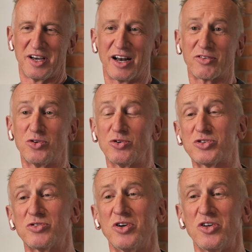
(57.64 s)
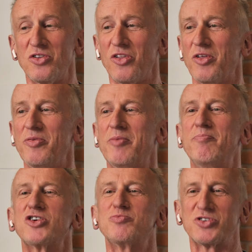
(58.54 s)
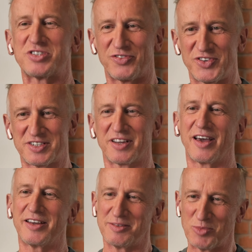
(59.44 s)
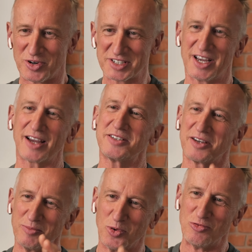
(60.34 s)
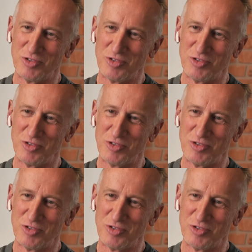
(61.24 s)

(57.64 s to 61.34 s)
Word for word: And of course, the, the much more sophisticated, more exacting, and more